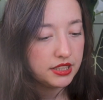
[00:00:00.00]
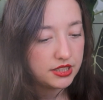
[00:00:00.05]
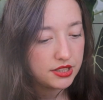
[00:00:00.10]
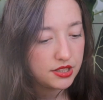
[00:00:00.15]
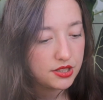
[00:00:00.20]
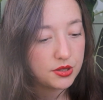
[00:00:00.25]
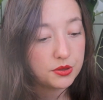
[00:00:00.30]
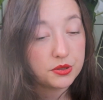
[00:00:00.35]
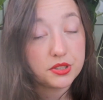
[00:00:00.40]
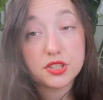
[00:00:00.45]

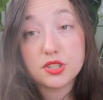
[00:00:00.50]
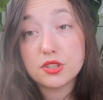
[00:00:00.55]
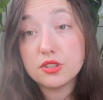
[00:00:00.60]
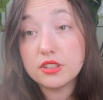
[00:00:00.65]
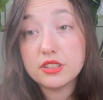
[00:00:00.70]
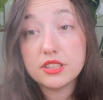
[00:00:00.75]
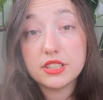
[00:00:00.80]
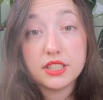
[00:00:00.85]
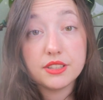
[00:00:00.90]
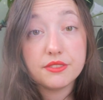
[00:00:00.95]
So it's
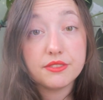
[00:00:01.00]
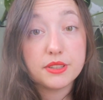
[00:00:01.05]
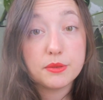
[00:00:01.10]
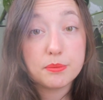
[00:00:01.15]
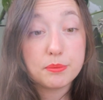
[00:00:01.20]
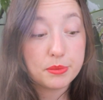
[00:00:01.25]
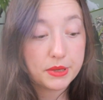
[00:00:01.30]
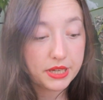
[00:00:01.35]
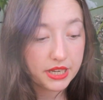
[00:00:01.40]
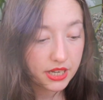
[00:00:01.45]
not even
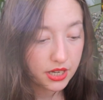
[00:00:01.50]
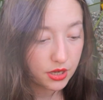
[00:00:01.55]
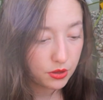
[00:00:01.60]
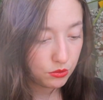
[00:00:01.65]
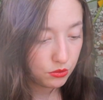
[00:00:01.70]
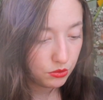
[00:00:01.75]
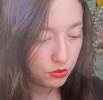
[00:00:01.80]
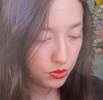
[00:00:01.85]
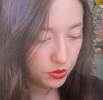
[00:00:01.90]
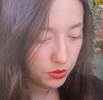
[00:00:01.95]
bare
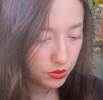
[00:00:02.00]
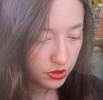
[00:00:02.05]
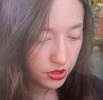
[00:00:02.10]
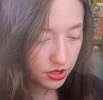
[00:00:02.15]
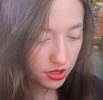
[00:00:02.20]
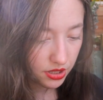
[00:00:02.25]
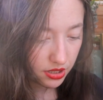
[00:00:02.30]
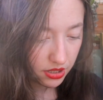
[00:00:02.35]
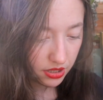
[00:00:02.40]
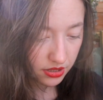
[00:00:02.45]

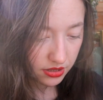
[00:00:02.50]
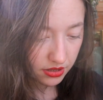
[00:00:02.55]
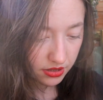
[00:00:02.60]
roots.